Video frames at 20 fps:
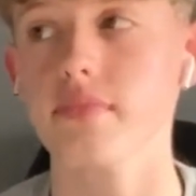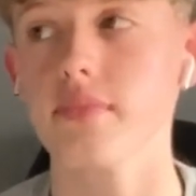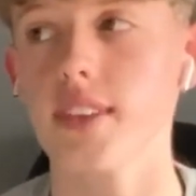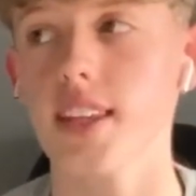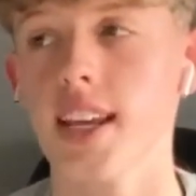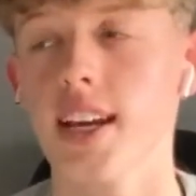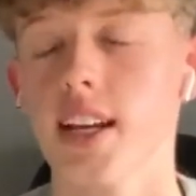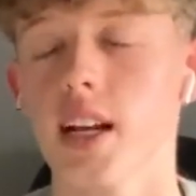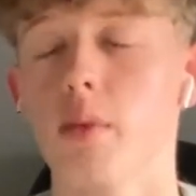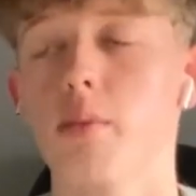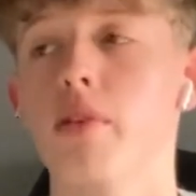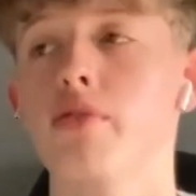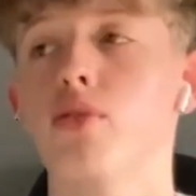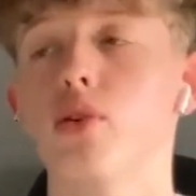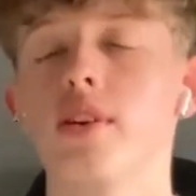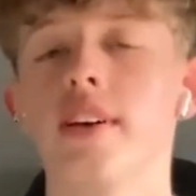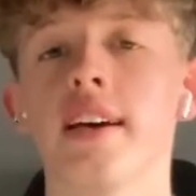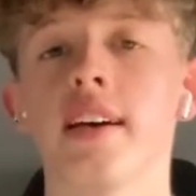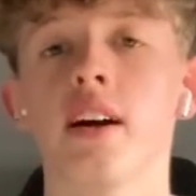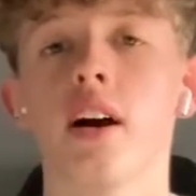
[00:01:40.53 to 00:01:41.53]
and now before
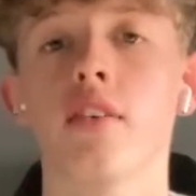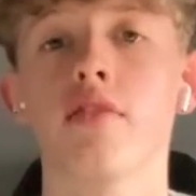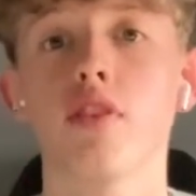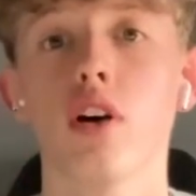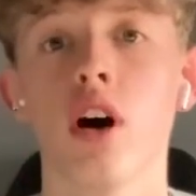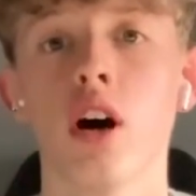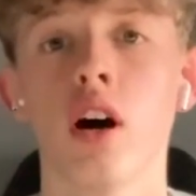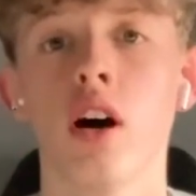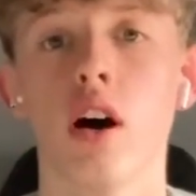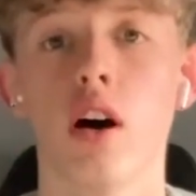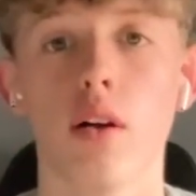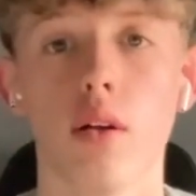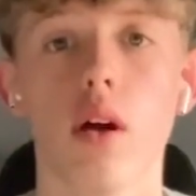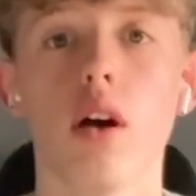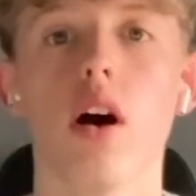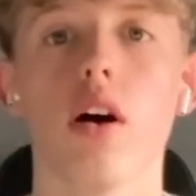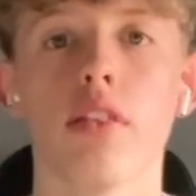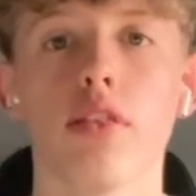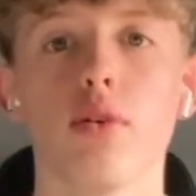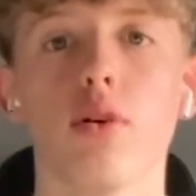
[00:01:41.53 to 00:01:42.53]
kick-off, I
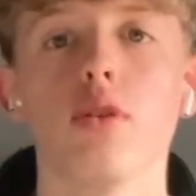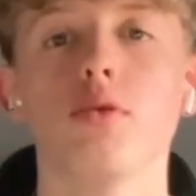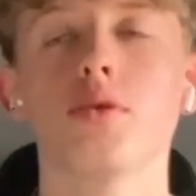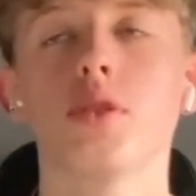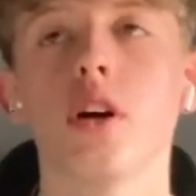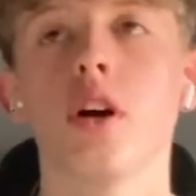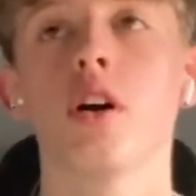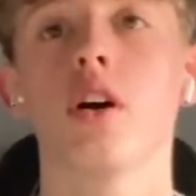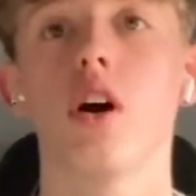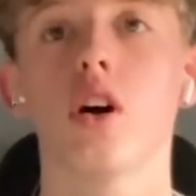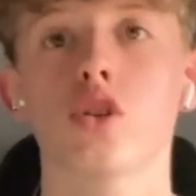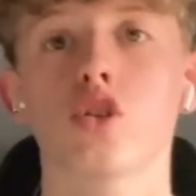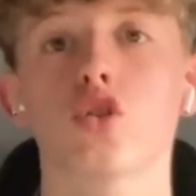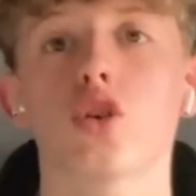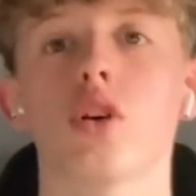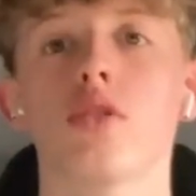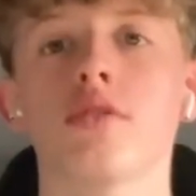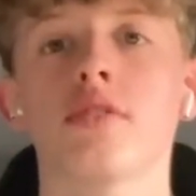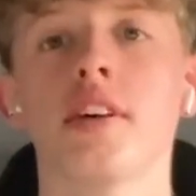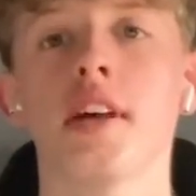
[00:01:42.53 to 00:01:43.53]
thought it was a
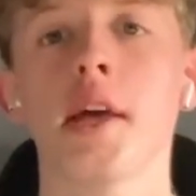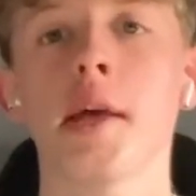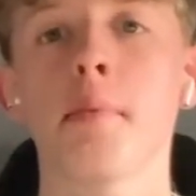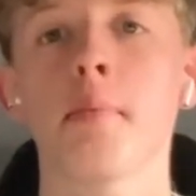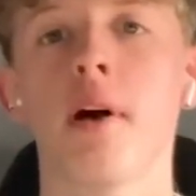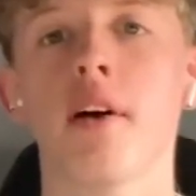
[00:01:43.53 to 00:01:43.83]
strong team.